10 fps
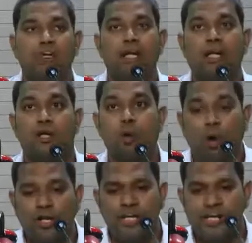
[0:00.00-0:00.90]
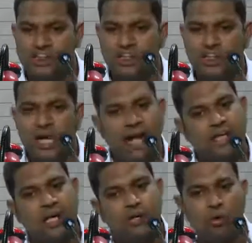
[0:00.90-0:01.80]
that coordination
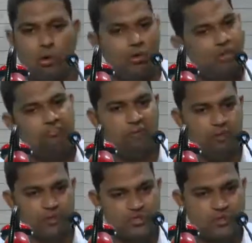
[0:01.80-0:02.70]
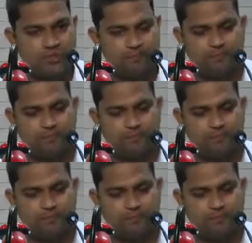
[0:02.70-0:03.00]
and control follows.